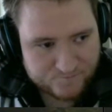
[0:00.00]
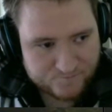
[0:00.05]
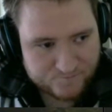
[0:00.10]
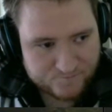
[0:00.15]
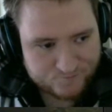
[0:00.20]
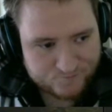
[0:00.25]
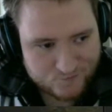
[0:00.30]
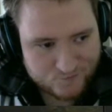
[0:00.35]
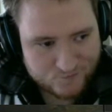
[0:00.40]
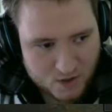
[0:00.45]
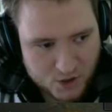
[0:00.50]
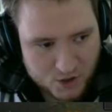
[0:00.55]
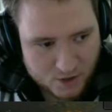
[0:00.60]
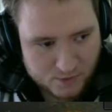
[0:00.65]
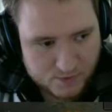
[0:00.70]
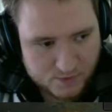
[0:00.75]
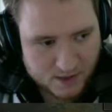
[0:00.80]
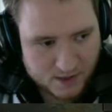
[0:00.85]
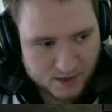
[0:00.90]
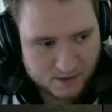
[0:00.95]
you
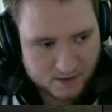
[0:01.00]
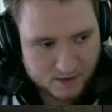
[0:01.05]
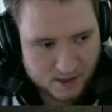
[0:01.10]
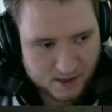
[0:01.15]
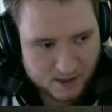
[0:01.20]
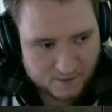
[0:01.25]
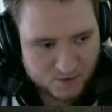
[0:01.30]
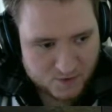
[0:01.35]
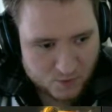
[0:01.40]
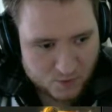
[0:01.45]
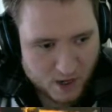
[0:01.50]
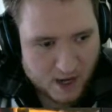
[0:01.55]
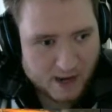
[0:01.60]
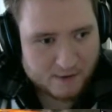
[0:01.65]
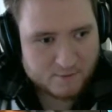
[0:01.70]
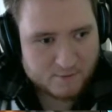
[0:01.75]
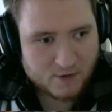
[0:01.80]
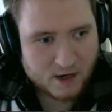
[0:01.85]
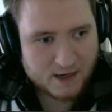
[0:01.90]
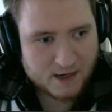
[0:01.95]
don't have to worry.
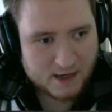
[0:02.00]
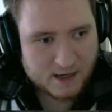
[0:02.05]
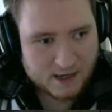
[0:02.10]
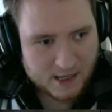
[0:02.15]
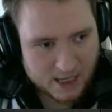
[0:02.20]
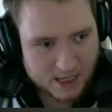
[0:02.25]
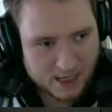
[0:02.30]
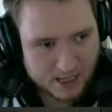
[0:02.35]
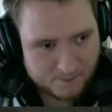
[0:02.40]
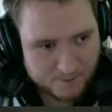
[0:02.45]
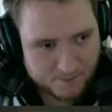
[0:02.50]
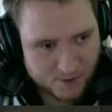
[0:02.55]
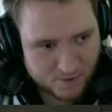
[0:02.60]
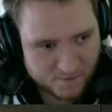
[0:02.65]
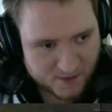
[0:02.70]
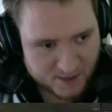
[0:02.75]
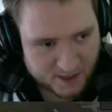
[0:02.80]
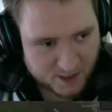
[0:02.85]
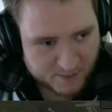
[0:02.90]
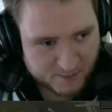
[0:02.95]

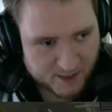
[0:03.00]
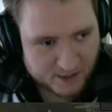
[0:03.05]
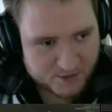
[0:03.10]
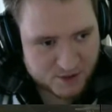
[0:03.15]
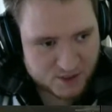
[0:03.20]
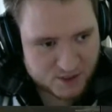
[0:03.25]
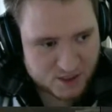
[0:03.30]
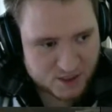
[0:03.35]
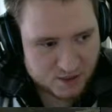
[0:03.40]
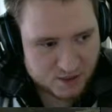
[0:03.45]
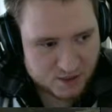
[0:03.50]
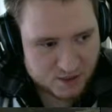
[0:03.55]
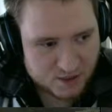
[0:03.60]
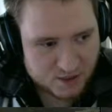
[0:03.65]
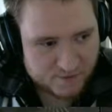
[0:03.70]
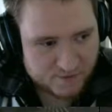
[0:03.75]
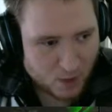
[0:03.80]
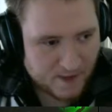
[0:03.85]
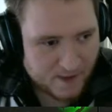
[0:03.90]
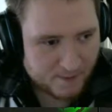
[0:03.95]
Perfect time. I'm just going to
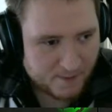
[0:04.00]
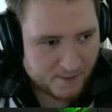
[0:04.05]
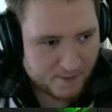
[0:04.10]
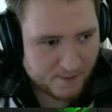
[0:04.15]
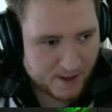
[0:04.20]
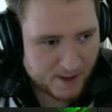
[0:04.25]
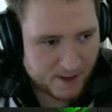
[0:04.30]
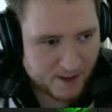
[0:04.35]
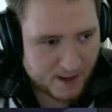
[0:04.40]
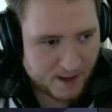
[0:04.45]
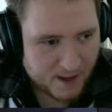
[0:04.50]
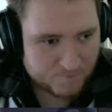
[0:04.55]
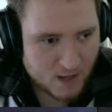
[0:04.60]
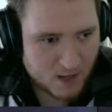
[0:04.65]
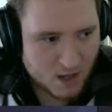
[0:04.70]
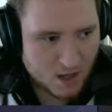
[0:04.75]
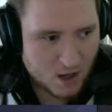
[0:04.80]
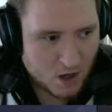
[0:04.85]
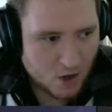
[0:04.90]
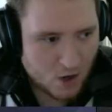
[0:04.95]
rewind that a bit.
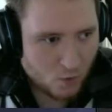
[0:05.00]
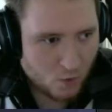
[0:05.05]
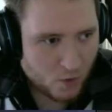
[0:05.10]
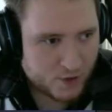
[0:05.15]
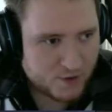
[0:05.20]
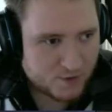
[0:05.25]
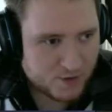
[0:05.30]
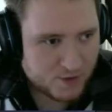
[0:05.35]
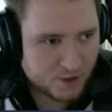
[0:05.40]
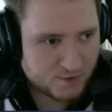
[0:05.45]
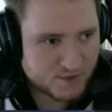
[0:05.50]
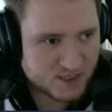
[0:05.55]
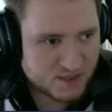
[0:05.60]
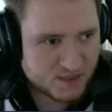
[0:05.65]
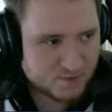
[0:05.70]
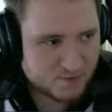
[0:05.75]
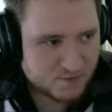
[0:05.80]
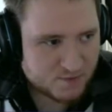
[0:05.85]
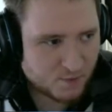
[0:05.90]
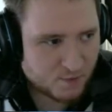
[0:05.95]
What you'll
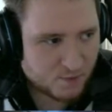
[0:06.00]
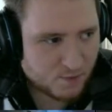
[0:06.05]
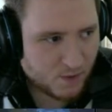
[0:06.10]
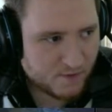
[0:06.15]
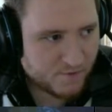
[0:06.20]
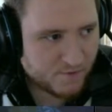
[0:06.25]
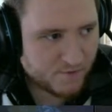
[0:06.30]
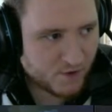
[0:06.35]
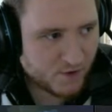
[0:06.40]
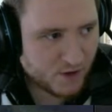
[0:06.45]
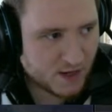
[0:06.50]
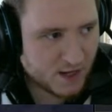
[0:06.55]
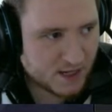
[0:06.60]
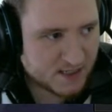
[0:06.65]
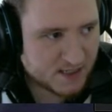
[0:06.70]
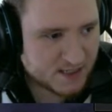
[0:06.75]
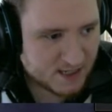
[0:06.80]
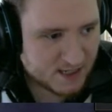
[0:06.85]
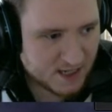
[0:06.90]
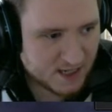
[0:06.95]
notice with Wyvern
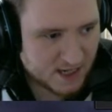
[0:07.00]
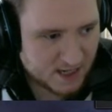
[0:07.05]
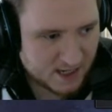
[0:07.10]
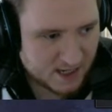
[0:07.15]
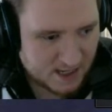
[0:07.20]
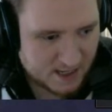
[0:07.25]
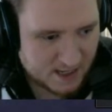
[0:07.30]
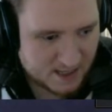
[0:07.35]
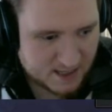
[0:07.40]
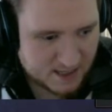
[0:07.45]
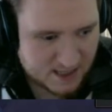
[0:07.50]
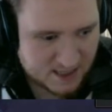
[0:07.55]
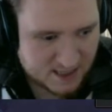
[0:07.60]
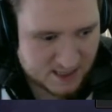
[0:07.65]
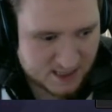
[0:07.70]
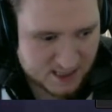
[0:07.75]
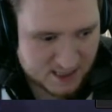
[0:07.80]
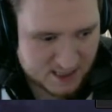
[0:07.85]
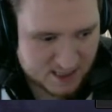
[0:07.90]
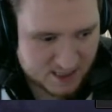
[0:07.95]
in
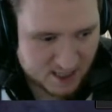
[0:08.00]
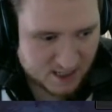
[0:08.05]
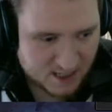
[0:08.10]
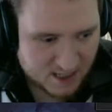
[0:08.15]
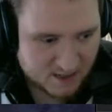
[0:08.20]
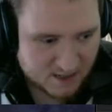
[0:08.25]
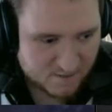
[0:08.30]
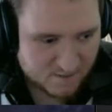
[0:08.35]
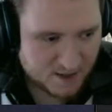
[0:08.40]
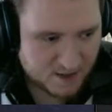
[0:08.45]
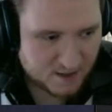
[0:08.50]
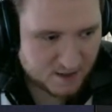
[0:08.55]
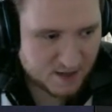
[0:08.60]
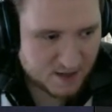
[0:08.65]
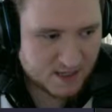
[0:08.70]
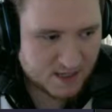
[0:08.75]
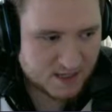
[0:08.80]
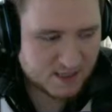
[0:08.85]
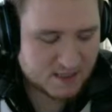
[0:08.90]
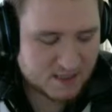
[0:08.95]
this video
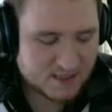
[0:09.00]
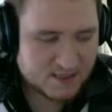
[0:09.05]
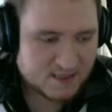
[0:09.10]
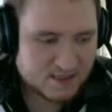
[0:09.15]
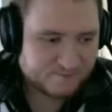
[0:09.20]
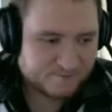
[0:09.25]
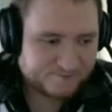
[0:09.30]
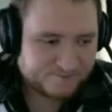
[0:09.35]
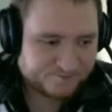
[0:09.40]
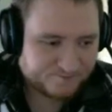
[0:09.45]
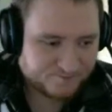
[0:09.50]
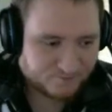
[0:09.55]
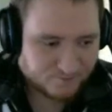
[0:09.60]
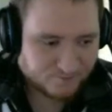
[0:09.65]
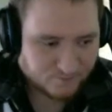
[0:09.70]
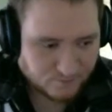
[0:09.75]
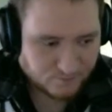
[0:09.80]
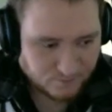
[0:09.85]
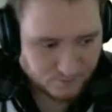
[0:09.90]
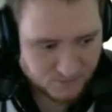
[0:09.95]
is,
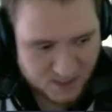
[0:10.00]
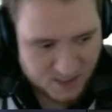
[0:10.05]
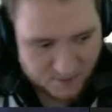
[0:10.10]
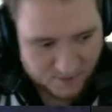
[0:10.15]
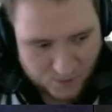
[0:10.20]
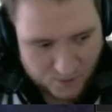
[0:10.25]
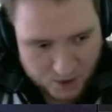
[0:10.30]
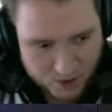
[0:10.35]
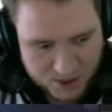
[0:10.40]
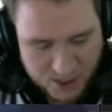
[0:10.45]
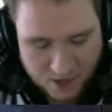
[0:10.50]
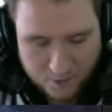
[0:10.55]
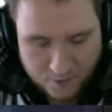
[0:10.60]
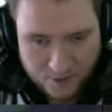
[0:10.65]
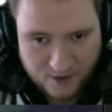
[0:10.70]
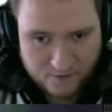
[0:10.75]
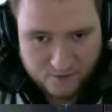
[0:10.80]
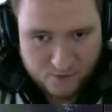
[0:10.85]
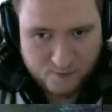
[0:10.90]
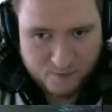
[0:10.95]
if you watch out
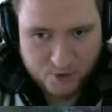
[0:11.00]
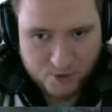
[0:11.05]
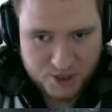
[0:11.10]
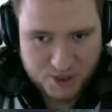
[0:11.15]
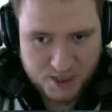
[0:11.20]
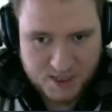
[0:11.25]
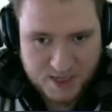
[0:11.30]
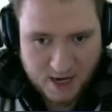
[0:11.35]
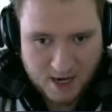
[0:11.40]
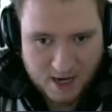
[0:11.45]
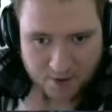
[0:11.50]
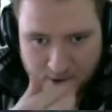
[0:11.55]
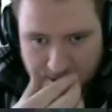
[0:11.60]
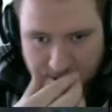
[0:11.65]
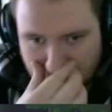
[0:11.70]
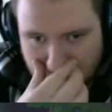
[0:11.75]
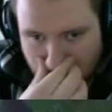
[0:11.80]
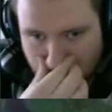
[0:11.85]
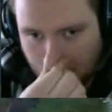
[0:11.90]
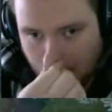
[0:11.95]
whenever we're pushing towers,
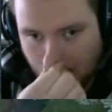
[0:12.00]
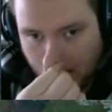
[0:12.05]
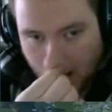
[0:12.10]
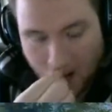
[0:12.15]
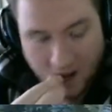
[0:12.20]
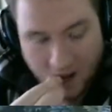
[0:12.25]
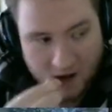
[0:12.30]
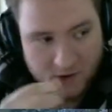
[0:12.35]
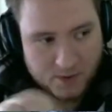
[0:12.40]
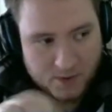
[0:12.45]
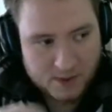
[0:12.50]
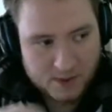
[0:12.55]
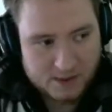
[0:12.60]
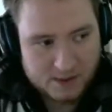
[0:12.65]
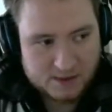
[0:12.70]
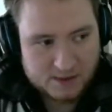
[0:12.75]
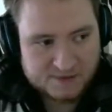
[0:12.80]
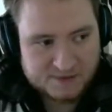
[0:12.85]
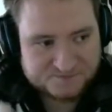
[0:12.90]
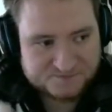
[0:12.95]
I
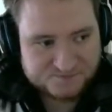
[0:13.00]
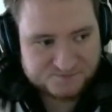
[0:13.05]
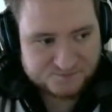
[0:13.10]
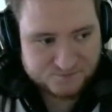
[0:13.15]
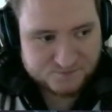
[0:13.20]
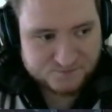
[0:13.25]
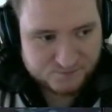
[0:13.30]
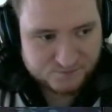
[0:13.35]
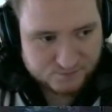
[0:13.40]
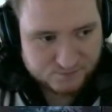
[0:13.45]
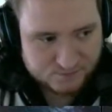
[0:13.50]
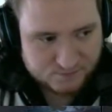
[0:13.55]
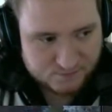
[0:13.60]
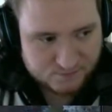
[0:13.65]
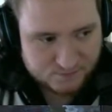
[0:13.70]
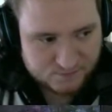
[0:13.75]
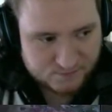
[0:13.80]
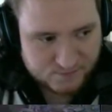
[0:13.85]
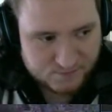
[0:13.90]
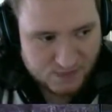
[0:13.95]
will
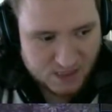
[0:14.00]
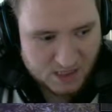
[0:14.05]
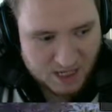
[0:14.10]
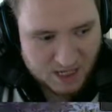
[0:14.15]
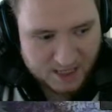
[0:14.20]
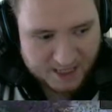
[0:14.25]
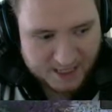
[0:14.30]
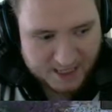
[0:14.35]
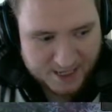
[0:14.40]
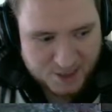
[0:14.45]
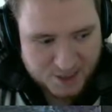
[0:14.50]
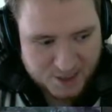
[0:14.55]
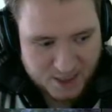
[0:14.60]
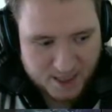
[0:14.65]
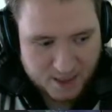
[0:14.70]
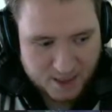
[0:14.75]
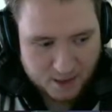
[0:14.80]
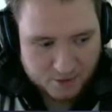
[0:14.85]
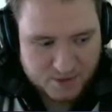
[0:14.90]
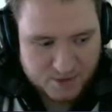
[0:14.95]
occasionally
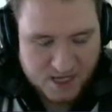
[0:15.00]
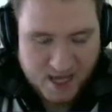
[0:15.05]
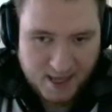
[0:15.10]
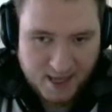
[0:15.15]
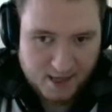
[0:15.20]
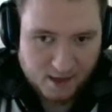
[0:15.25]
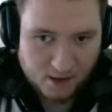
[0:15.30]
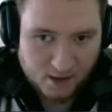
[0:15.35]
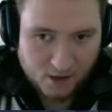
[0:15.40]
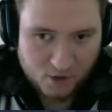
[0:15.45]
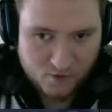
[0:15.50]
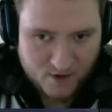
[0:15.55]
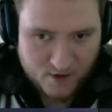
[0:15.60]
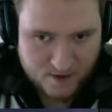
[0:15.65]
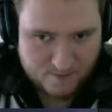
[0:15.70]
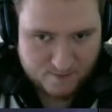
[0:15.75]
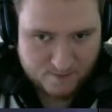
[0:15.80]
go to heal a creep.